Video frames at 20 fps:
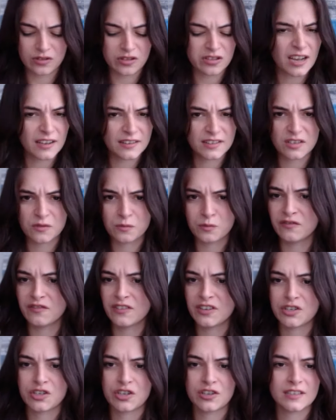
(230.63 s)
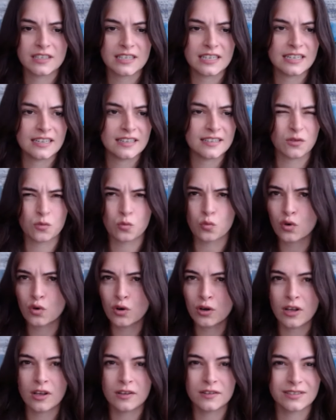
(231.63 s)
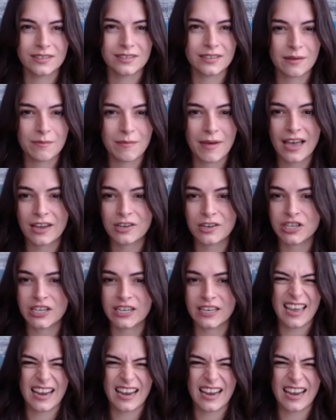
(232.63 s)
lots of proficiencies and world-altering magic